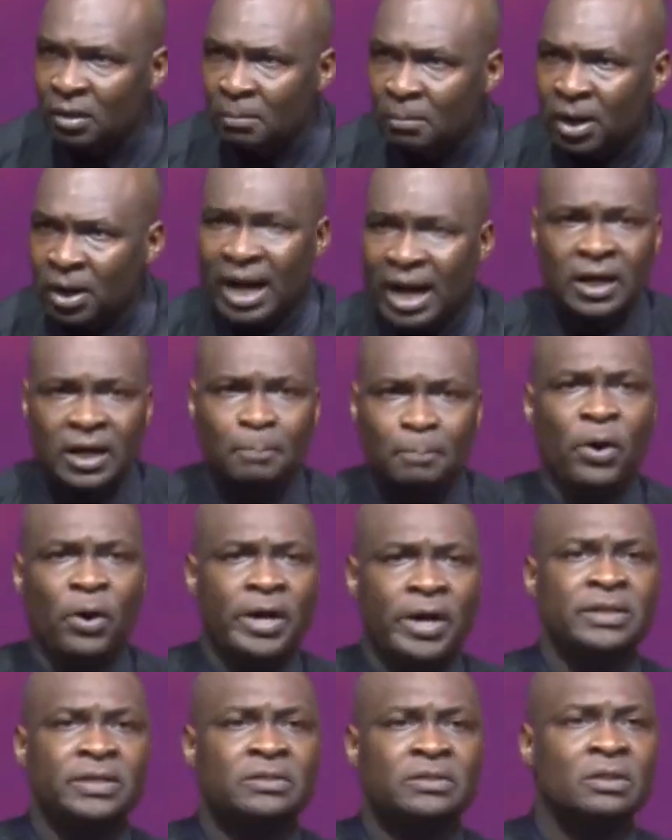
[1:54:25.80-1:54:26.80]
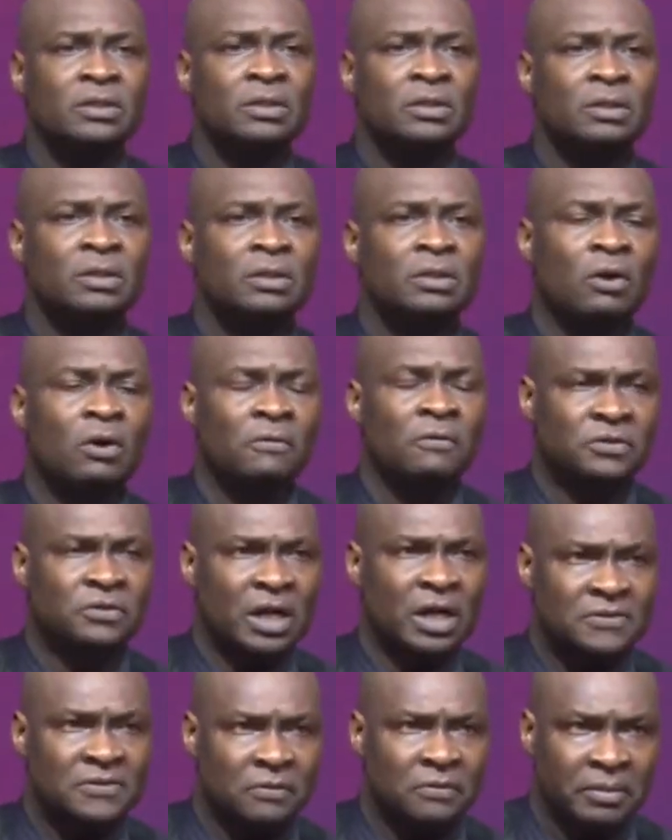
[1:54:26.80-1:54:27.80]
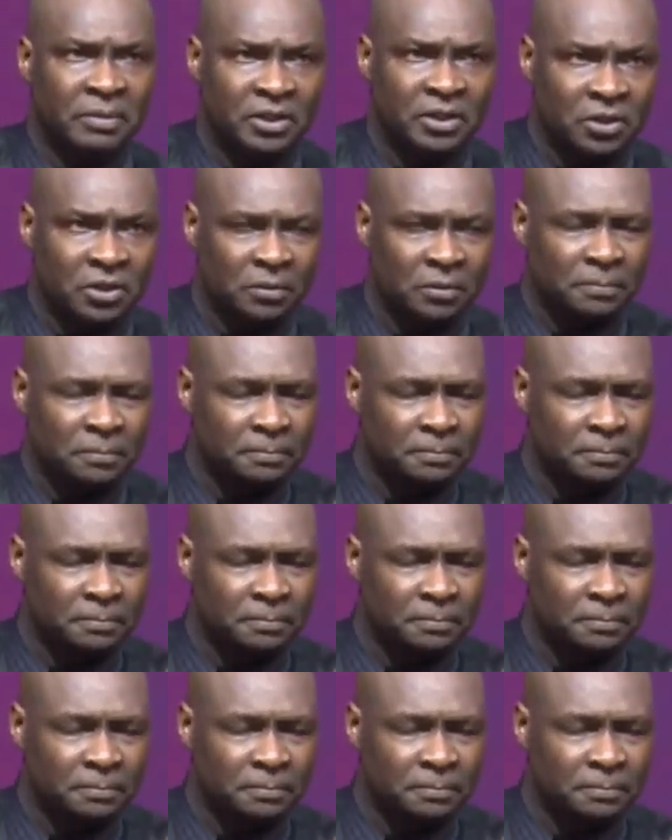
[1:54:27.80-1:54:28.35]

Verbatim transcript: but at the point of transformation.